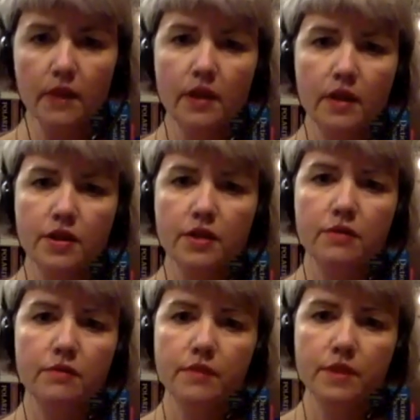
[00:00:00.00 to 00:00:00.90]
you know
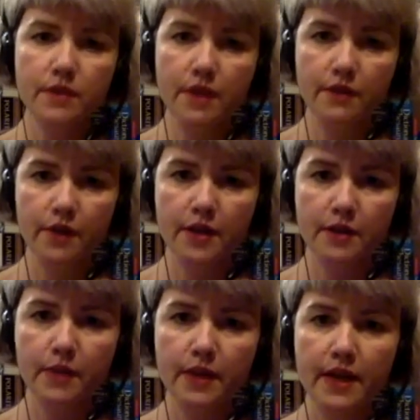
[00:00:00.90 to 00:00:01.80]
too too terrified
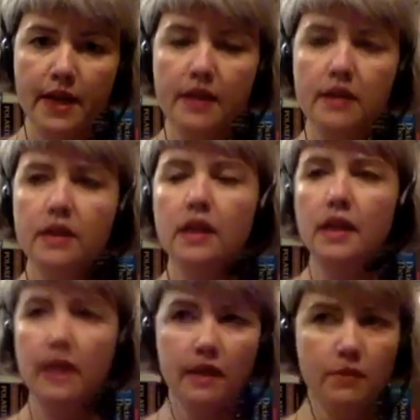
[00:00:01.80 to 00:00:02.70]
by that
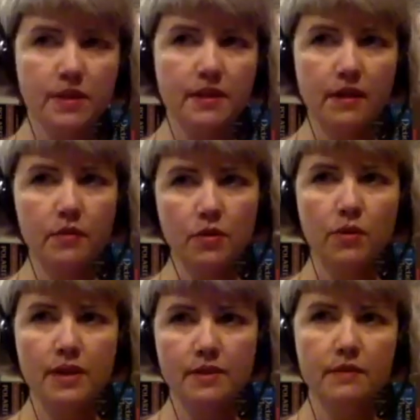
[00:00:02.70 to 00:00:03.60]
it, it, was it was
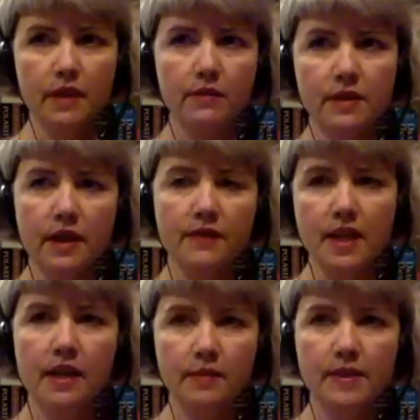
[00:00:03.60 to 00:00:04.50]
always he was kind of
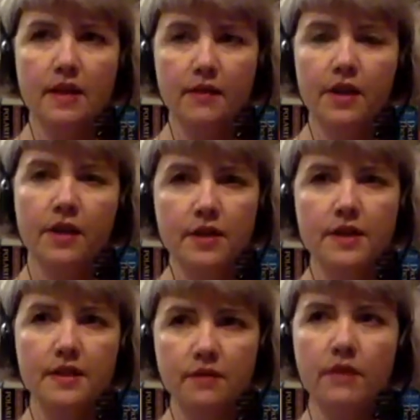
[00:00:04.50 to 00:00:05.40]
telling himself i know
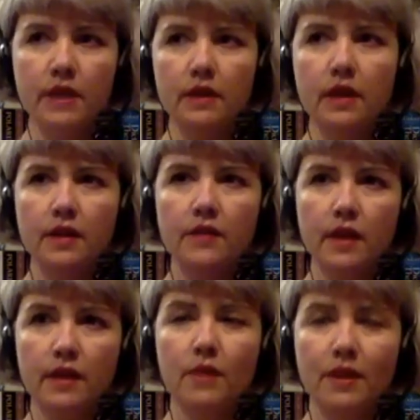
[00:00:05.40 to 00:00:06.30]
this isn't real kind of
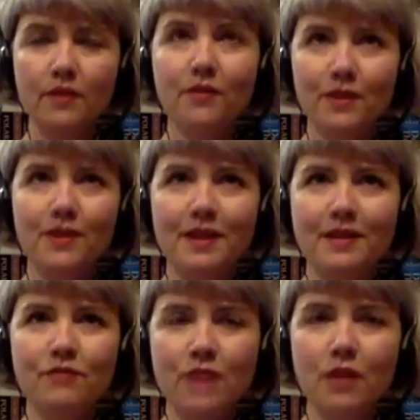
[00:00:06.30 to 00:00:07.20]
thing i won't that
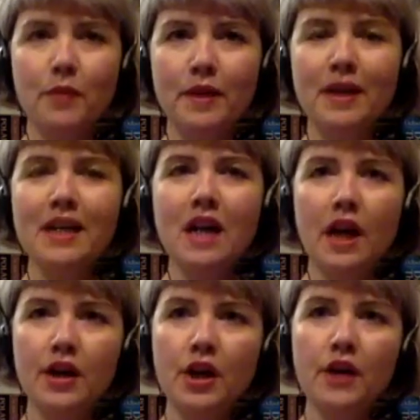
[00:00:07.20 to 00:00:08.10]
it's real but
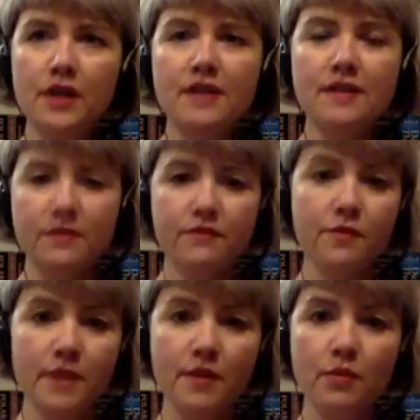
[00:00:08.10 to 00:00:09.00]
i know this is
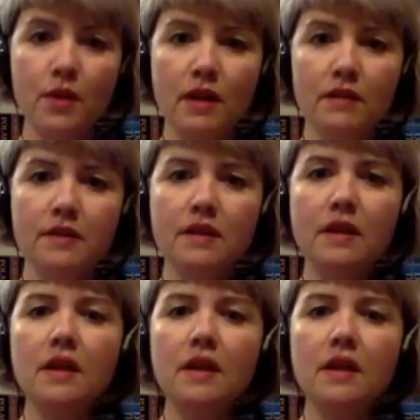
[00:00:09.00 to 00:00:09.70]
from another world